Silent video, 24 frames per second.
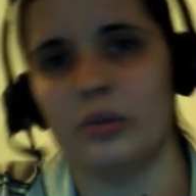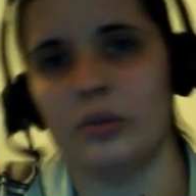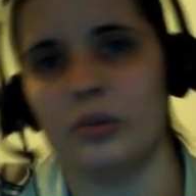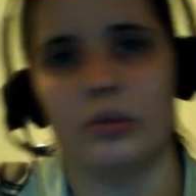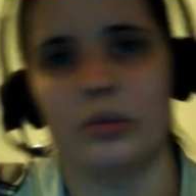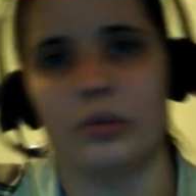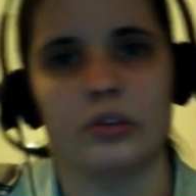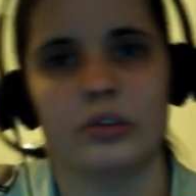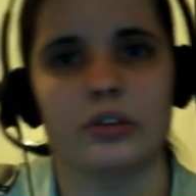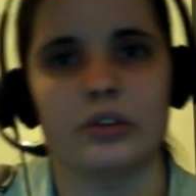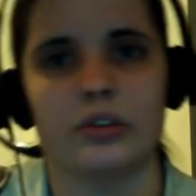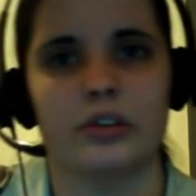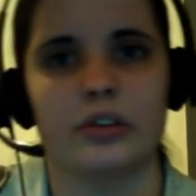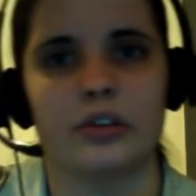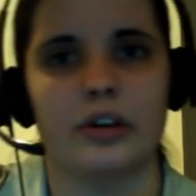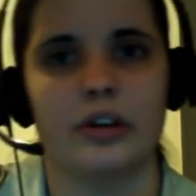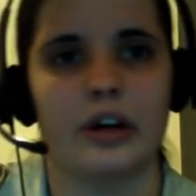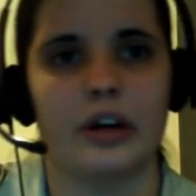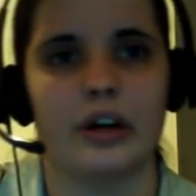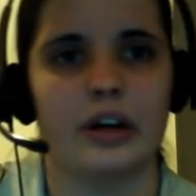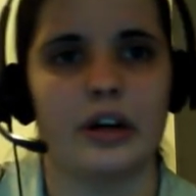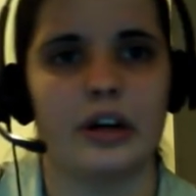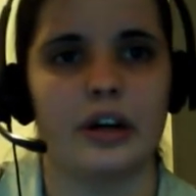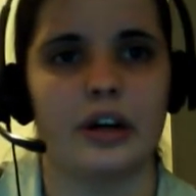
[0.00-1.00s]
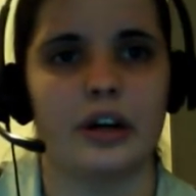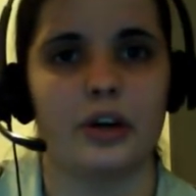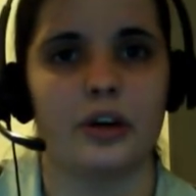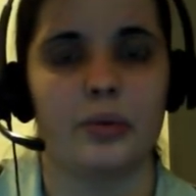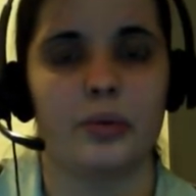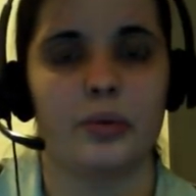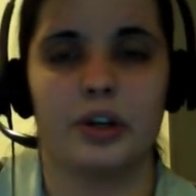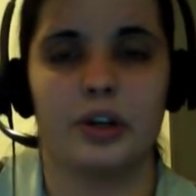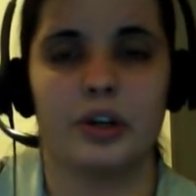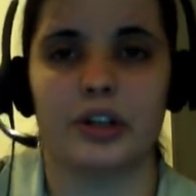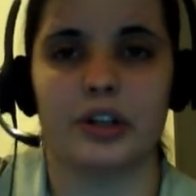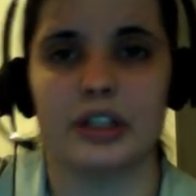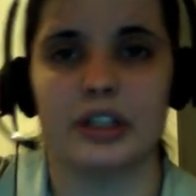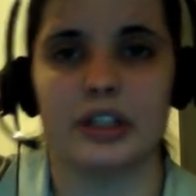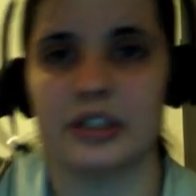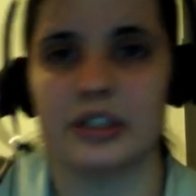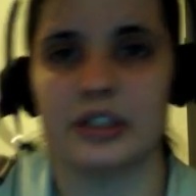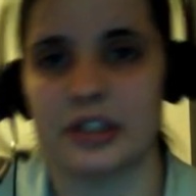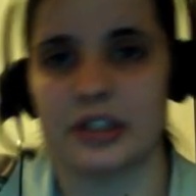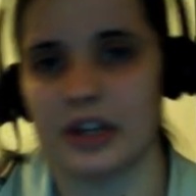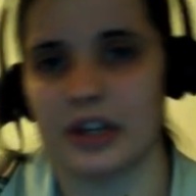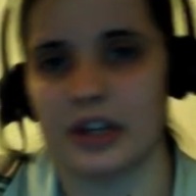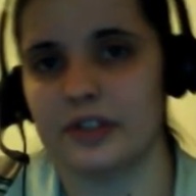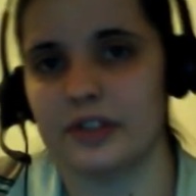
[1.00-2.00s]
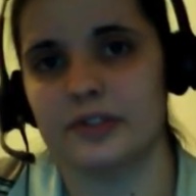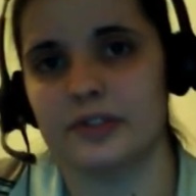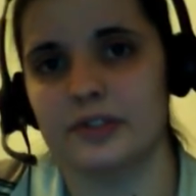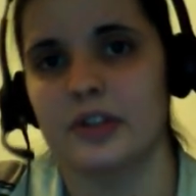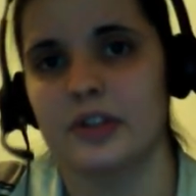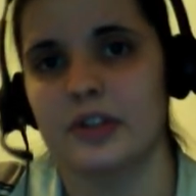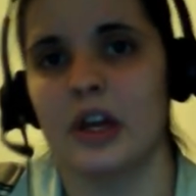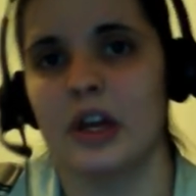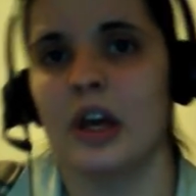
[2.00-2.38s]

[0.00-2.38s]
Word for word: or queer kid stuff?